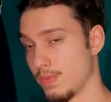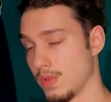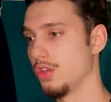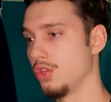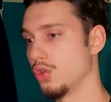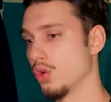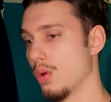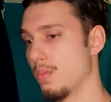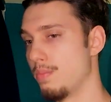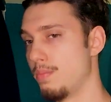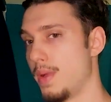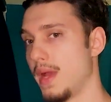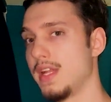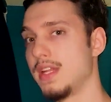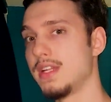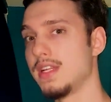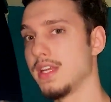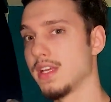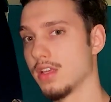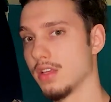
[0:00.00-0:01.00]
you're
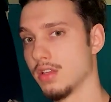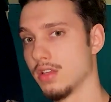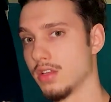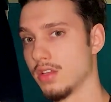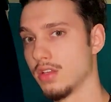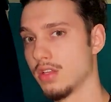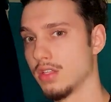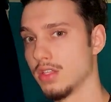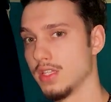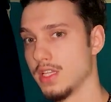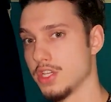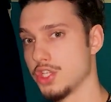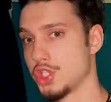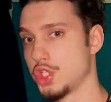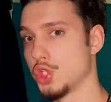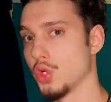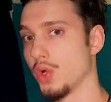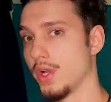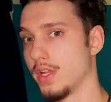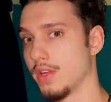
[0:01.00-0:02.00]
bending this
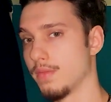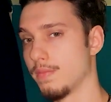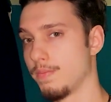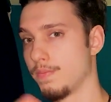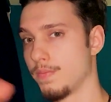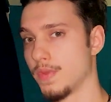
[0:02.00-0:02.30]
joint,